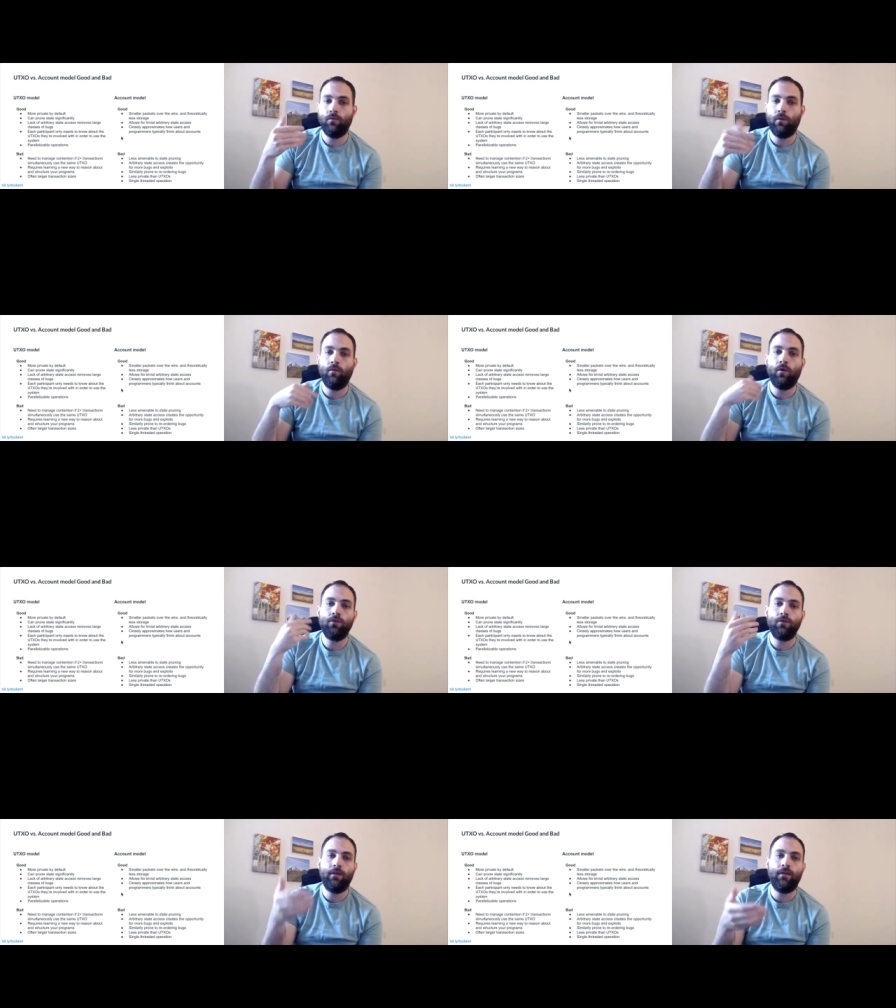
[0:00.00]
When one
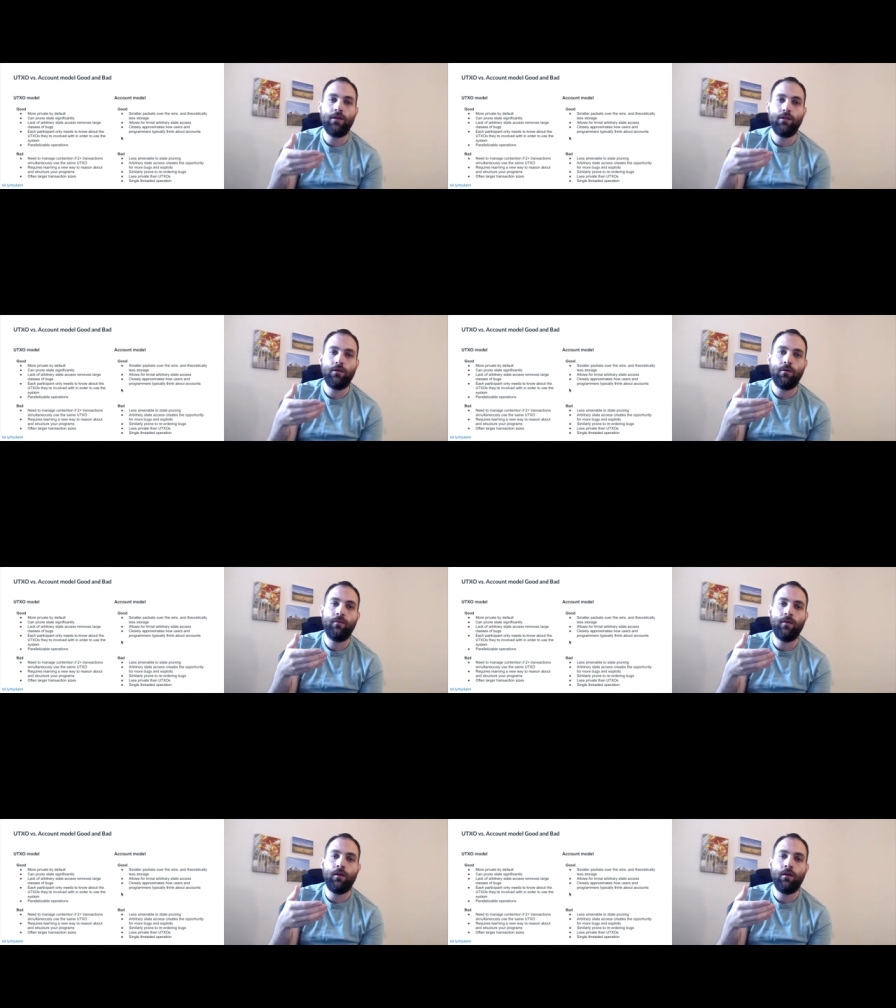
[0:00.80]
transaction comes
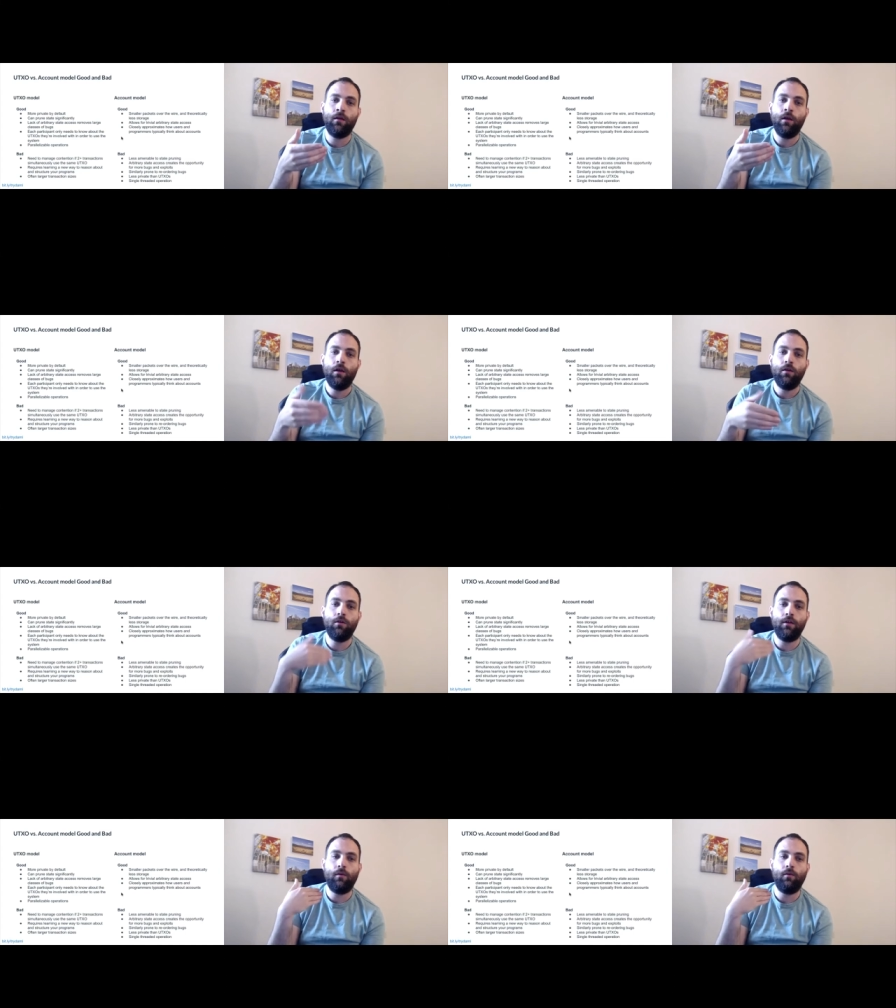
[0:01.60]
in, your
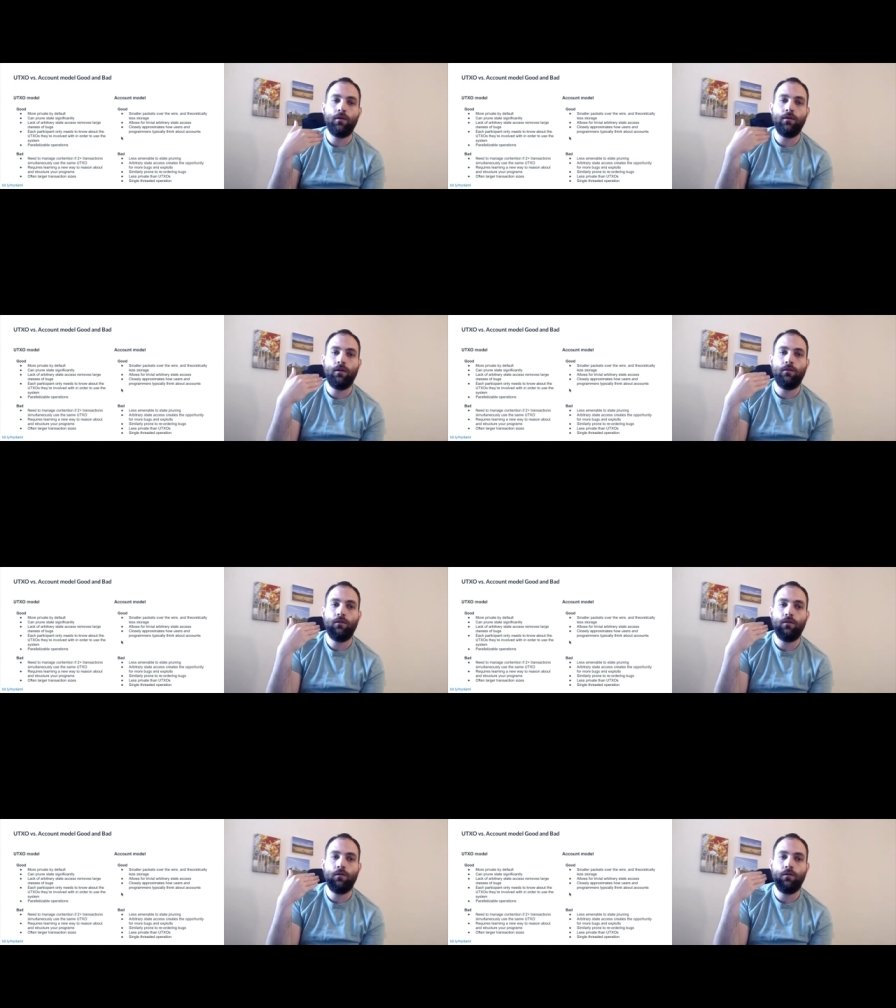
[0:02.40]
network needs
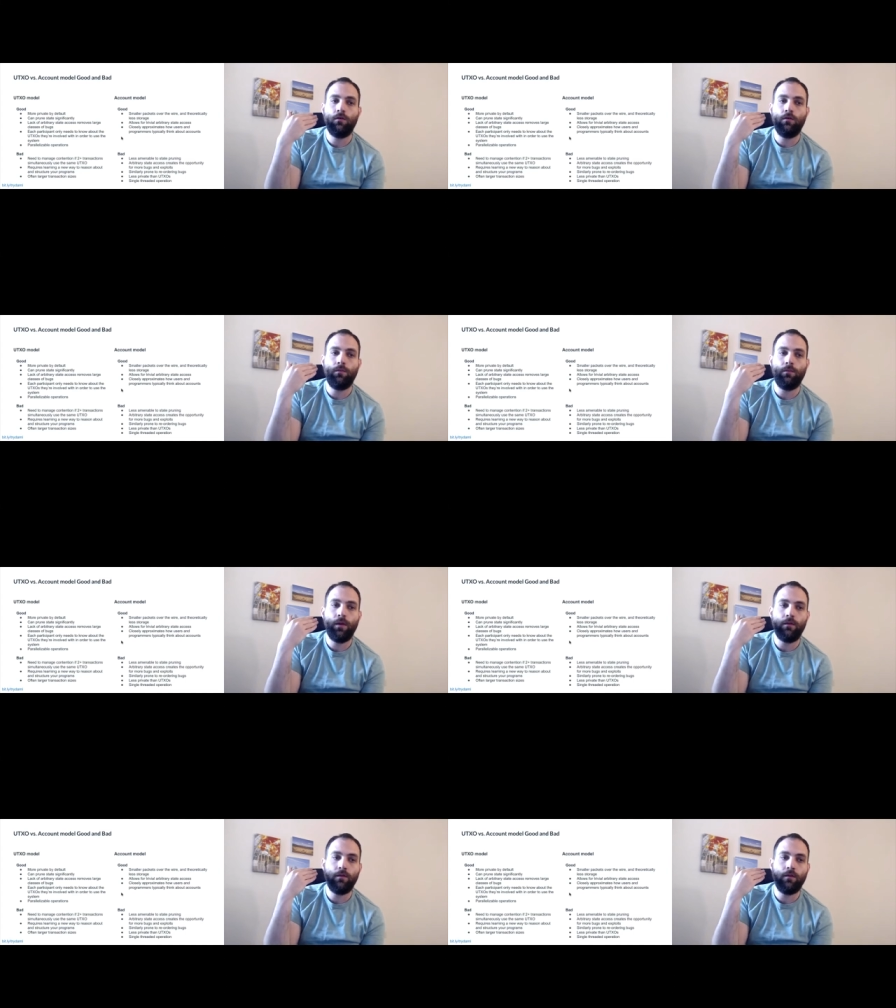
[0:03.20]
to
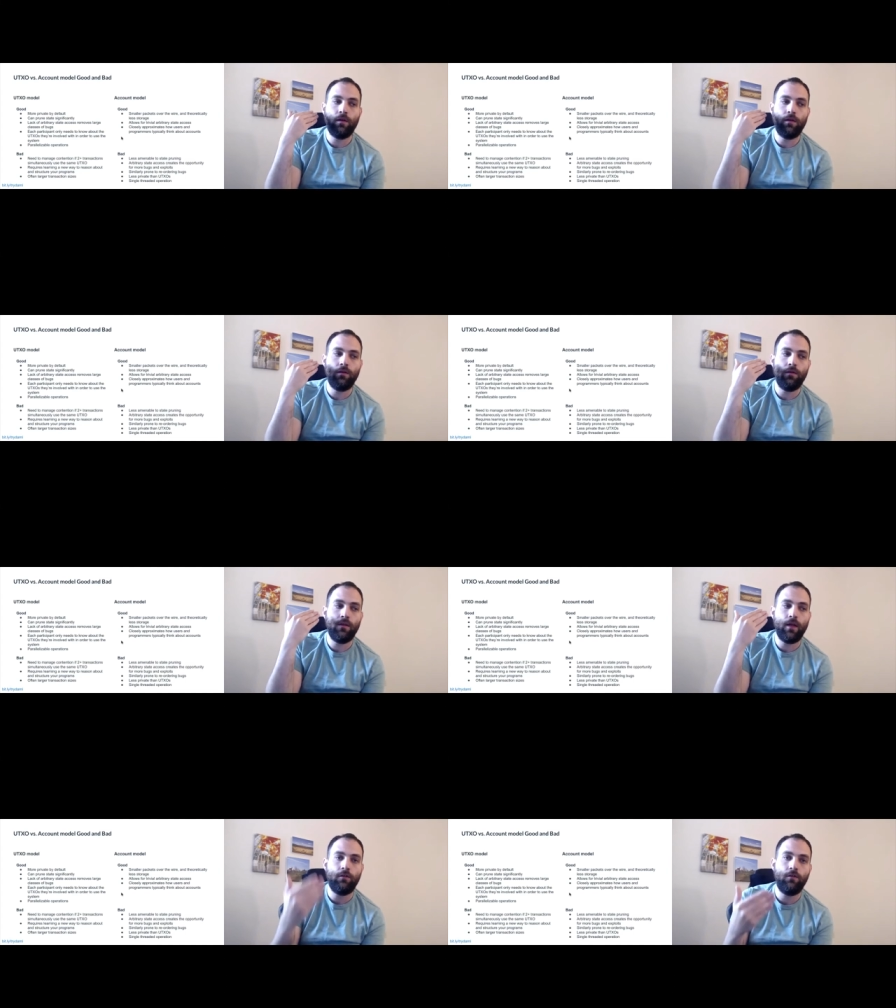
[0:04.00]
basically
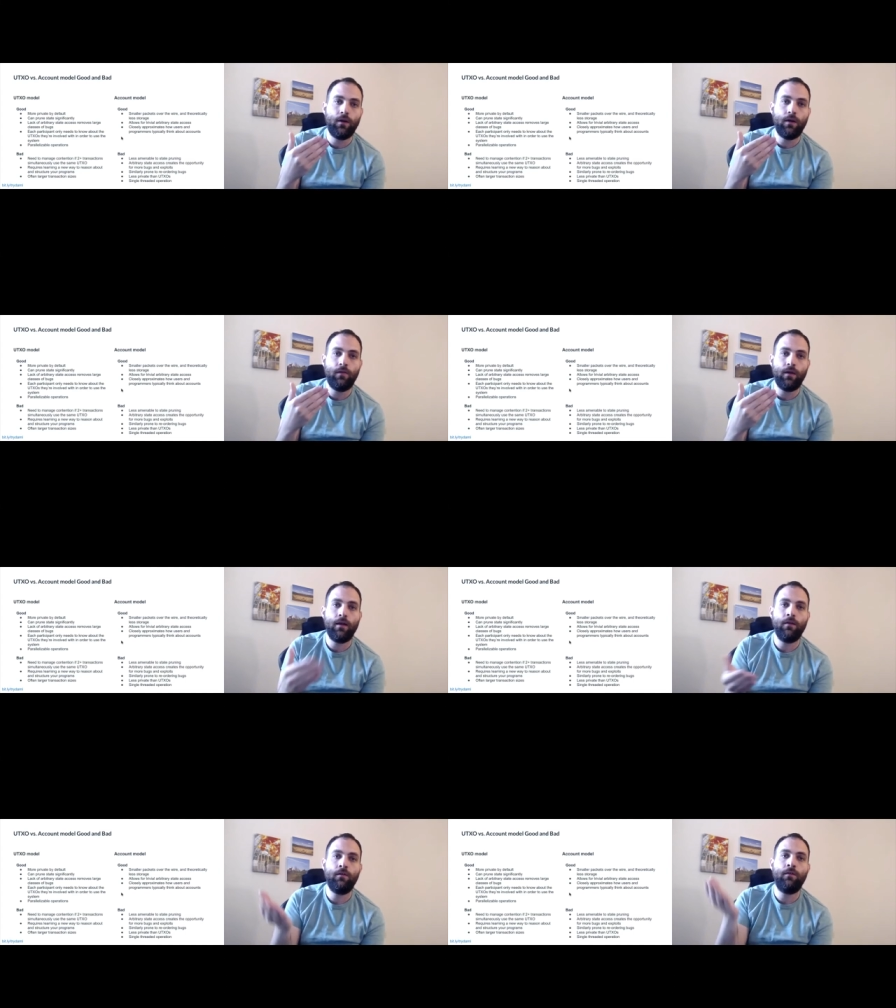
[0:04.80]
not do anything
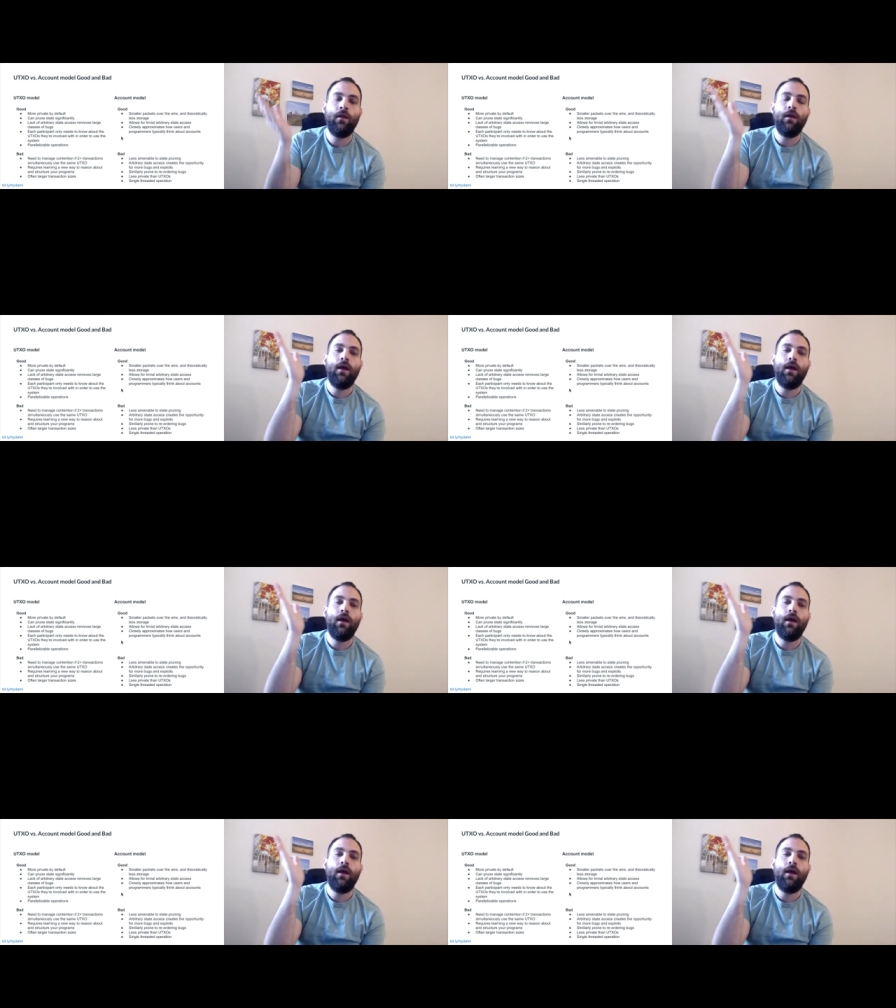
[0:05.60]
else,